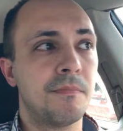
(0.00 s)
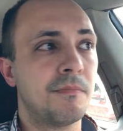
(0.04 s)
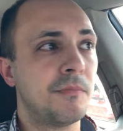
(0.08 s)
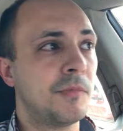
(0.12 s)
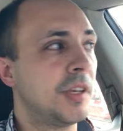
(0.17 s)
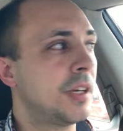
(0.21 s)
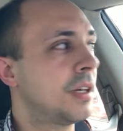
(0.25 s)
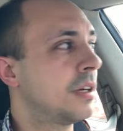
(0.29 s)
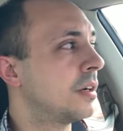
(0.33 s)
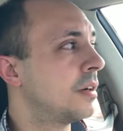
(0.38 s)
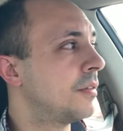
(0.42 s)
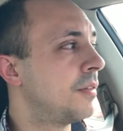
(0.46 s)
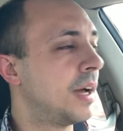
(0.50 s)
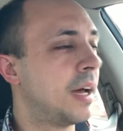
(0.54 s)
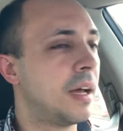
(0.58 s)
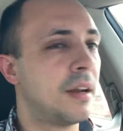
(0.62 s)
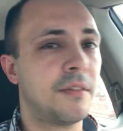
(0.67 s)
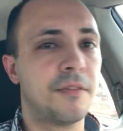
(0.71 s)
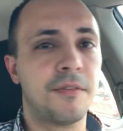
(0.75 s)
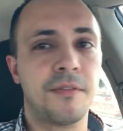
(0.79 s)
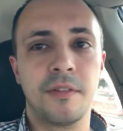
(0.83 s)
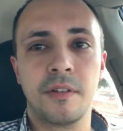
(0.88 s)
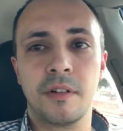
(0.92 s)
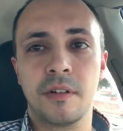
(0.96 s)
You could have had
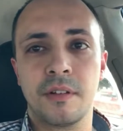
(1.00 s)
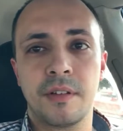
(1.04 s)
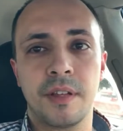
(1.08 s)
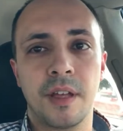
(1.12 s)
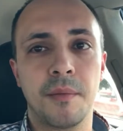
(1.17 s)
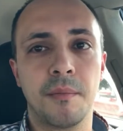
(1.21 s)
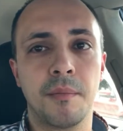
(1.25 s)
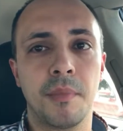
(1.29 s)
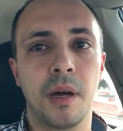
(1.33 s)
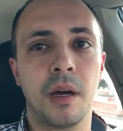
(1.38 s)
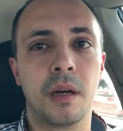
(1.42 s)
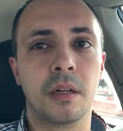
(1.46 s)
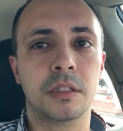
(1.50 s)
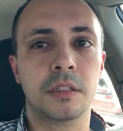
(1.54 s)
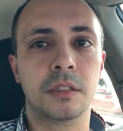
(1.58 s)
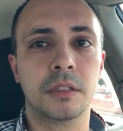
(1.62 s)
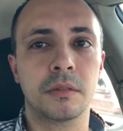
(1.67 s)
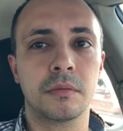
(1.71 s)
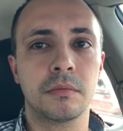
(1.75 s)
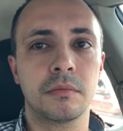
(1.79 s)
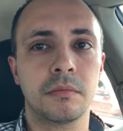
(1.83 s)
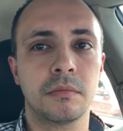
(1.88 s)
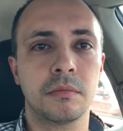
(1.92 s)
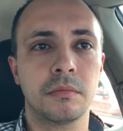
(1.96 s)
it for $10.
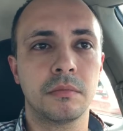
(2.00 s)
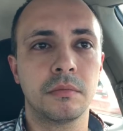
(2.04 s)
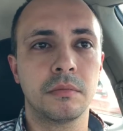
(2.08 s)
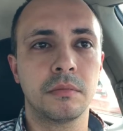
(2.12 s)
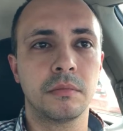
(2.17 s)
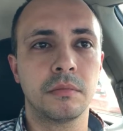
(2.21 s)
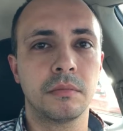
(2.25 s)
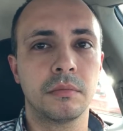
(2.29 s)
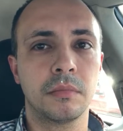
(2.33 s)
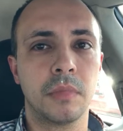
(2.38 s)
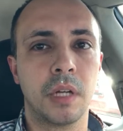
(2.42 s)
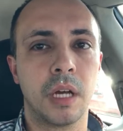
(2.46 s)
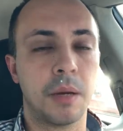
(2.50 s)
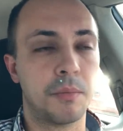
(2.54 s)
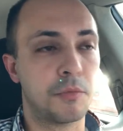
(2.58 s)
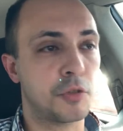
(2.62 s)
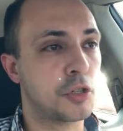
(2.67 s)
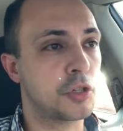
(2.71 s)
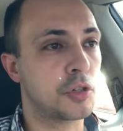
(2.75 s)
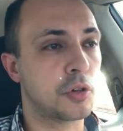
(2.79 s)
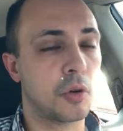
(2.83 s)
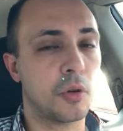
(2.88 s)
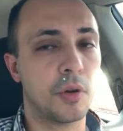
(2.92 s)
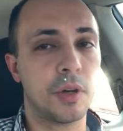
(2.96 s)
I'm
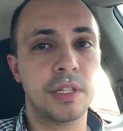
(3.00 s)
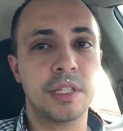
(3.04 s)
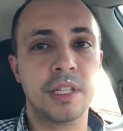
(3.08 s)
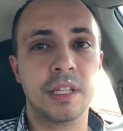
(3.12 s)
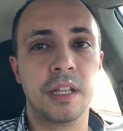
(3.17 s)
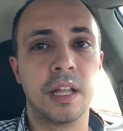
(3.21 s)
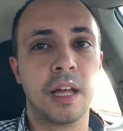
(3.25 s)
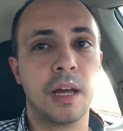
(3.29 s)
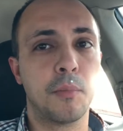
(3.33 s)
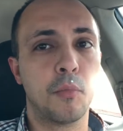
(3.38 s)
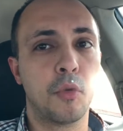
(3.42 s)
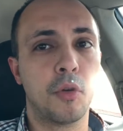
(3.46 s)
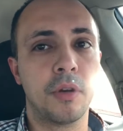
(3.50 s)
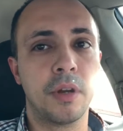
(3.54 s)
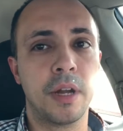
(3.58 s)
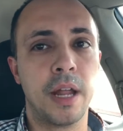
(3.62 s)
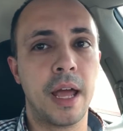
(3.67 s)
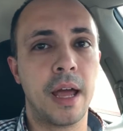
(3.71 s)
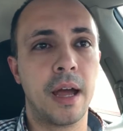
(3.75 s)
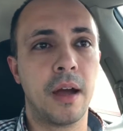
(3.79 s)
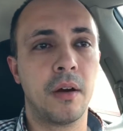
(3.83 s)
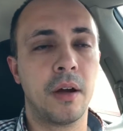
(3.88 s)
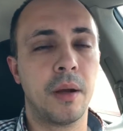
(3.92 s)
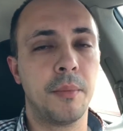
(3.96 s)
sure it's a lot more
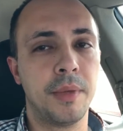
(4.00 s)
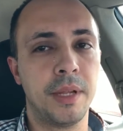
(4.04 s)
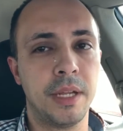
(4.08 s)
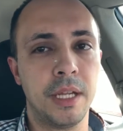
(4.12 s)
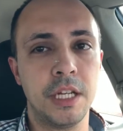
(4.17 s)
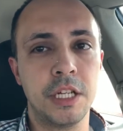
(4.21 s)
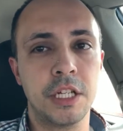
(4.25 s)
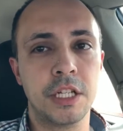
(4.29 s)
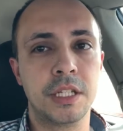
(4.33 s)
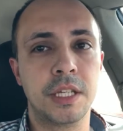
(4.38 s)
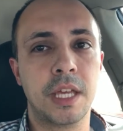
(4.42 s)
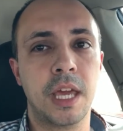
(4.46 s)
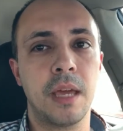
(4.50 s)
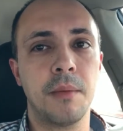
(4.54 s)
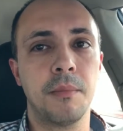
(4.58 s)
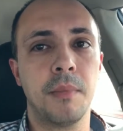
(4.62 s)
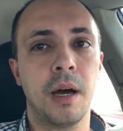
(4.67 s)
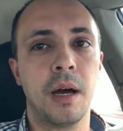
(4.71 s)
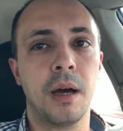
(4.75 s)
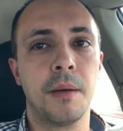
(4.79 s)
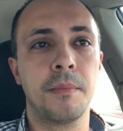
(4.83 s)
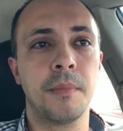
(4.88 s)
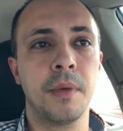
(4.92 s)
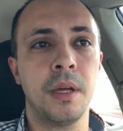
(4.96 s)
now. I mean, he just came
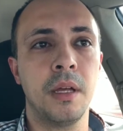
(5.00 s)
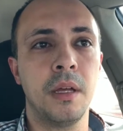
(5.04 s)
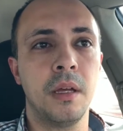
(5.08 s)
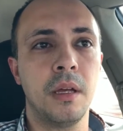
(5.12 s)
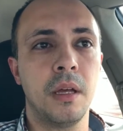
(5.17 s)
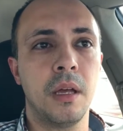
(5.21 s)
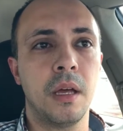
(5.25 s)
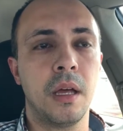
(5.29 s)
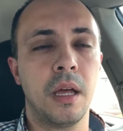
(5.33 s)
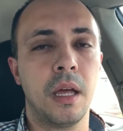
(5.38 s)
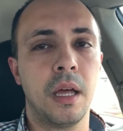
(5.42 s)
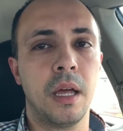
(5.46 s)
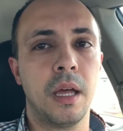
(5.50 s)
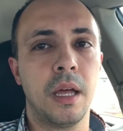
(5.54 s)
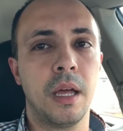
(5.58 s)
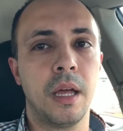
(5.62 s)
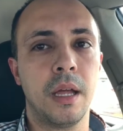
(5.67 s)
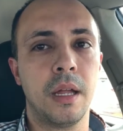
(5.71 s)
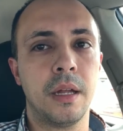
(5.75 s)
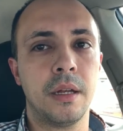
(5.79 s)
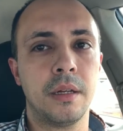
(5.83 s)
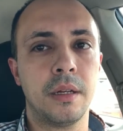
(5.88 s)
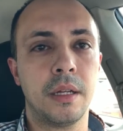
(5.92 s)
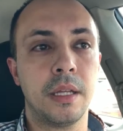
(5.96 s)
up
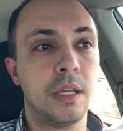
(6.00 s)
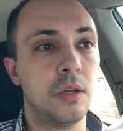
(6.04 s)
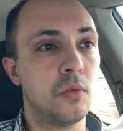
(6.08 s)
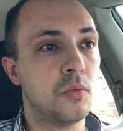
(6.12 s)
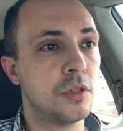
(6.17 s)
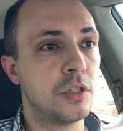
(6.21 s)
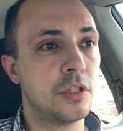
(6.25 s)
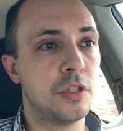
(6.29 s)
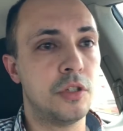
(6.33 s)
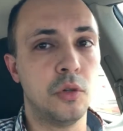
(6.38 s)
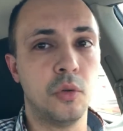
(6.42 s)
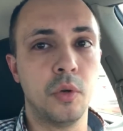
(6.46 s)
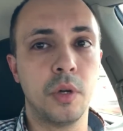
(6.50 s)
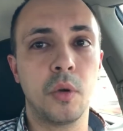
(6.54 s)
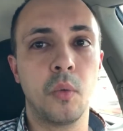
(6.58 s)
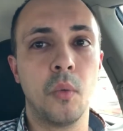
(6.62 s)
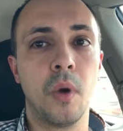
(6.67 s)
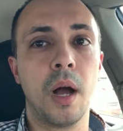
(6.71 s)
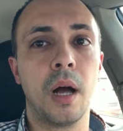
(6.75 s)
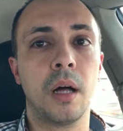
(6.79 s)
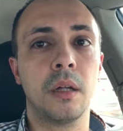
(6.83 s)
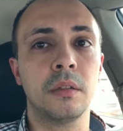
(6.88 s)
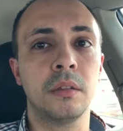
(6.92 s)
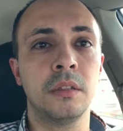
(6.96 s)
and he was doing
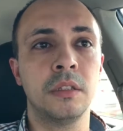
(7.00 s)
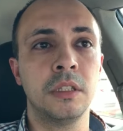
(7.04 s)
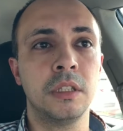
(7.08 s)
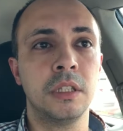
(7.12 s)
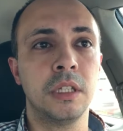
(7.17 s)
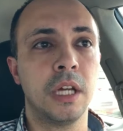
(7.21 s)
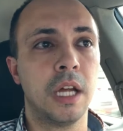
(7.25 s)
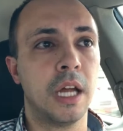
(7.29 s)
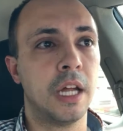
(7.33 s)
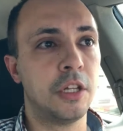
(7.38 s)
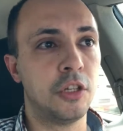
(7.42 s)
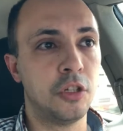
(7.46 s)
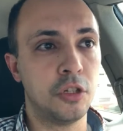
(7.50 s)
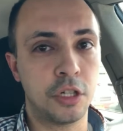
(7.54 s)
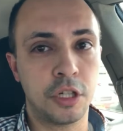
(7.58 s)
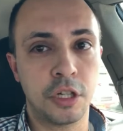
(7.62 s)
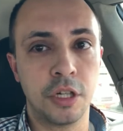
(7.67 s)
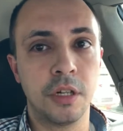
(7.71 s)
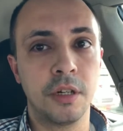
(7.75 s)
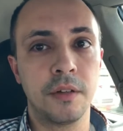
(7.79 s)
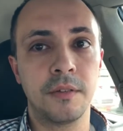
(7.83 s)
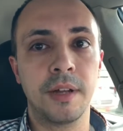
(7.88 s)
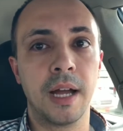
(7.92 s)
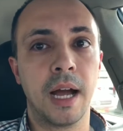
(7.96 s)
well, and you
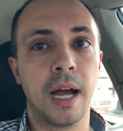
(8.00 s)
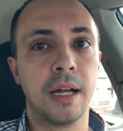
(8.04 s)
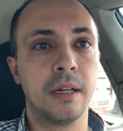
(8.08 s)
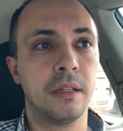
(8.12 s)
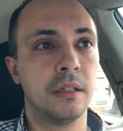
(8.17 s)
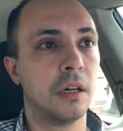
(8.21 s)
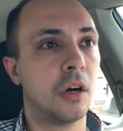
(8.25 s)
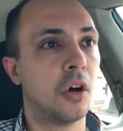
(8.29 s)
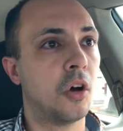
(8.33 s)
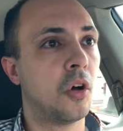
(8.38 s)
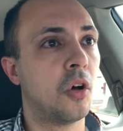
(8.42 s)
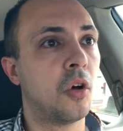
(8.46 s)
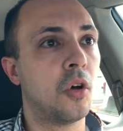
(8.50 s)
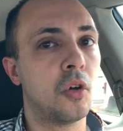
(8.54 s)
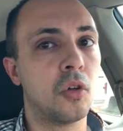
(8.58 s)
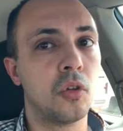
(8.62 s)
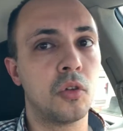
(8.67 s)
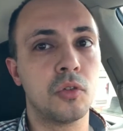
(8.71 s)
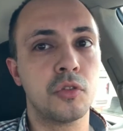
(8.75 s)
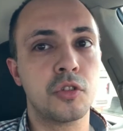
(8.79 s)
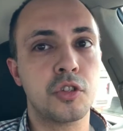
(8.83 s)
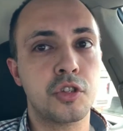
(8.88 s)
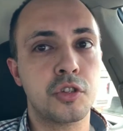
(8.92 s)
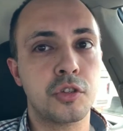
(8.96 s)
could have gotten a
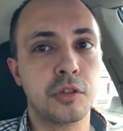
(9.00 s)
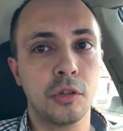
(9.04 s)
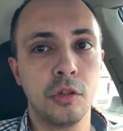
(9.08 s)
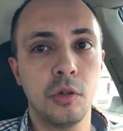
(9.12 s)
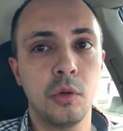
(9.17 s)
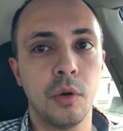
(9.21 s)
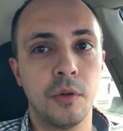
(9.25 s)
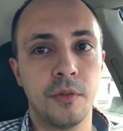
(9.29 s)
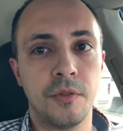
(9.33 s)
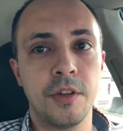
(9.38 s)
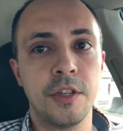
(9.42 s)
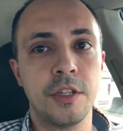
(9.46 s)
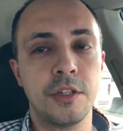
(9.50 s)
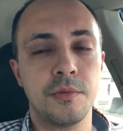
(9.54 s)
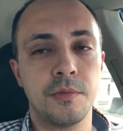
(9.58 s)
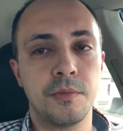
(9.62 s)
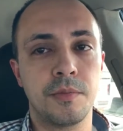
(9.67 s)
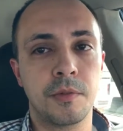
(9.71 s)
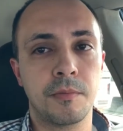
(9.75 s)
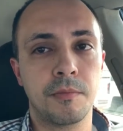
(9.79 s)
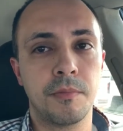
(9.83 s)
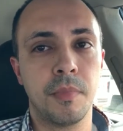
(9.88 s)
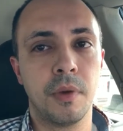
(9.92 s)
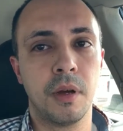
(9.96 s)
whole slew of his
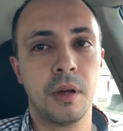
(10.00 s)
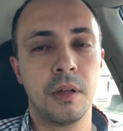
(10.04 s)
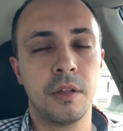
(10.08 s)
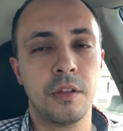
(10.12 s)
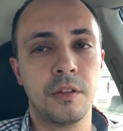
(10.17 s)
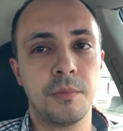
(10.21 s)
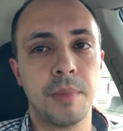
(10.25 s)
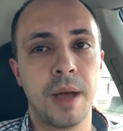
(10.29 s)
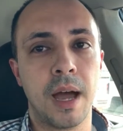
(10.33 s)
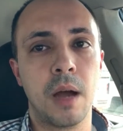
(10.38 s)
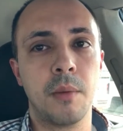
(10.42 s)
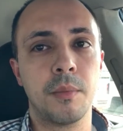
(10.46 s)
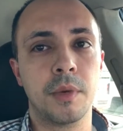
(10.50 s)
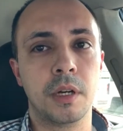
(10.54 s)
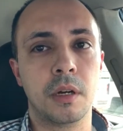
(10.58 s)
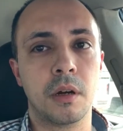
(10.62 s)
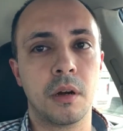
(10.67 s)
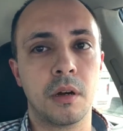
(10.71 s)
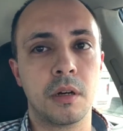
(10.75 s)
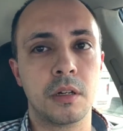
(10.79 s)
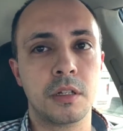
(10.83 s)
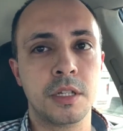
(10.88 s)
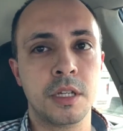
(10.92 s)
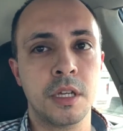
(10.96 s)
Bauman
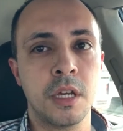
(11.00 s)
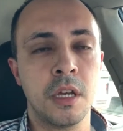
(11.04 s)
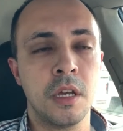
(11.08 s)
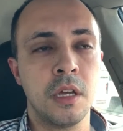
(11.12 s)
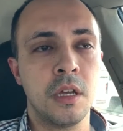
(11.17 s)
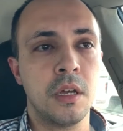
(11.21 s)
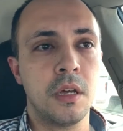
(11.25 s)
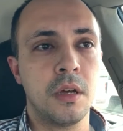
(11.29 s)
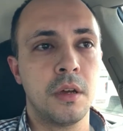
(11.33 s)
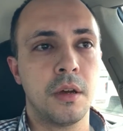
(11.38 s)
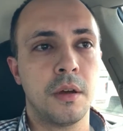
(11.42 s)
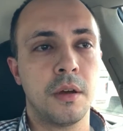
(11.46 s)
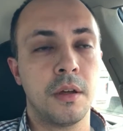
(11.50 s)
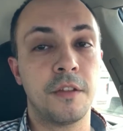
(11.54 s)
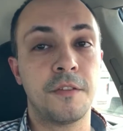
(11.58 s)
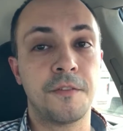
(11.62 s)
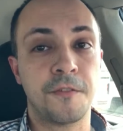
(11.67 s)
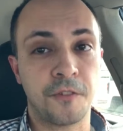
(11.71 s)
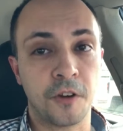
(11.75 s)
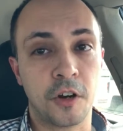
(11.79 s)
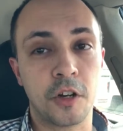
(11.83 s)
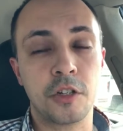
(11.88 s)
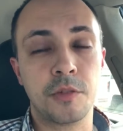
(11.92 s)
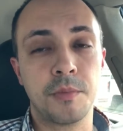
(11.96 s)
cards, his
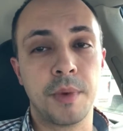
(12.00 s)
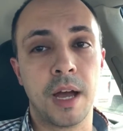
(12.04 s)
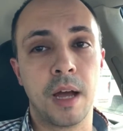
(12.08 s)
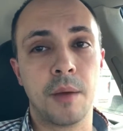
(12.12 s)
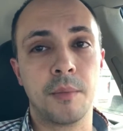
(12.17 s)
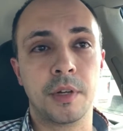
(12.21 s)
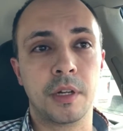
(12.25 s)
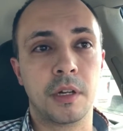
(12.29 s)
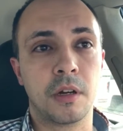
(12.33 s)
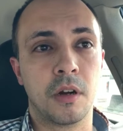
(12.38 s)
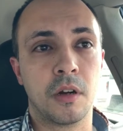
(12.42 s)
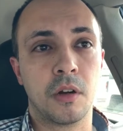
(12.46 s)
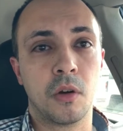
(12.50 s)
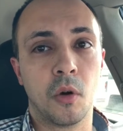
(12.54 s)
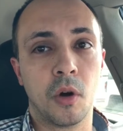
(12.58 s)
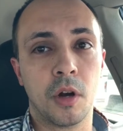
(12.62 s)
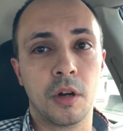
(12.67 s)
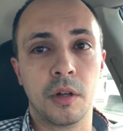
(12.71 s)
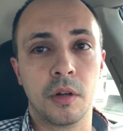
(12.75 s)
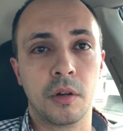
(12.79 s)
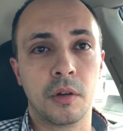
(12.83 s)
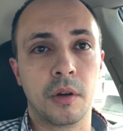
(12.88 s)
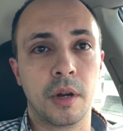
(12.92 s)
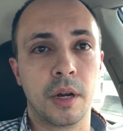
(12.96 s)
first Bauman card
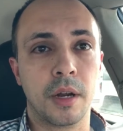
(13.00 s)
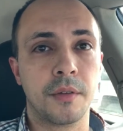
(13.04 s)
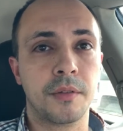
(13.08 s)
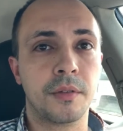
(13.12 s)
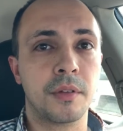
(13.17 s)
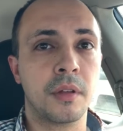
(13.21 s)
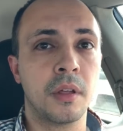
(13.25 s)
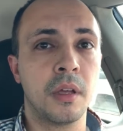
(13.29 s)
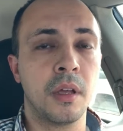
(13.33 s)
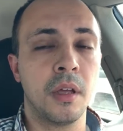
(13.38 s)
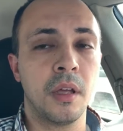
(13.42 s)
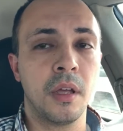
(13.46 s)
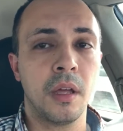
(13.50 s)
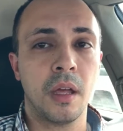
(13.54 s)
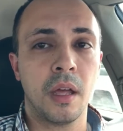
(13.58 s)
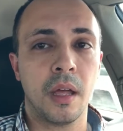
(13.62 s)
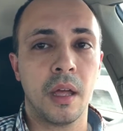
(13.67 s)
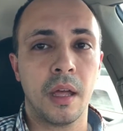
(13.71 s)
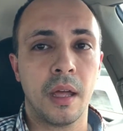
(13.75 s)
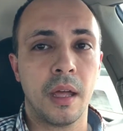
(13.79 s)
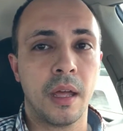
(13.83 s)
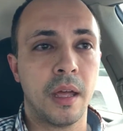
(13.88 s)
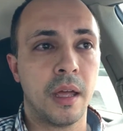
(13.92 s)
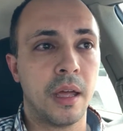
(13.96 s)
autographs,
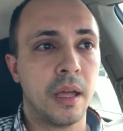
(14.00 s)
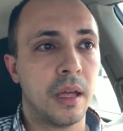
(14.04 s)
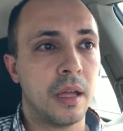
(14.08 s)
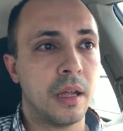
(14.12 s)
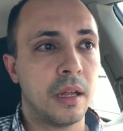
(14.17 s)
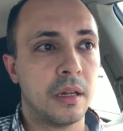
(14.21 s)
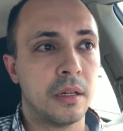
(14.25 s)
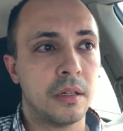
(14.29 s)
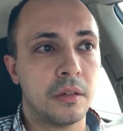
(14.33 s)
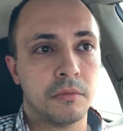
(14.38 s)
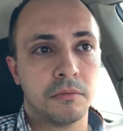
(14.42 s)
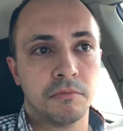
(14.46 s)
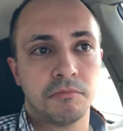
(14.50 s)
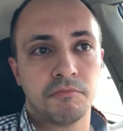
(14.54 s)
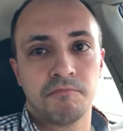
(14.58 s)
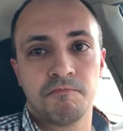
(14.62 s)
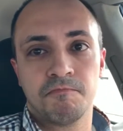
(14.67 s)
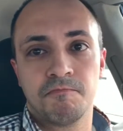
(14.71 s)
and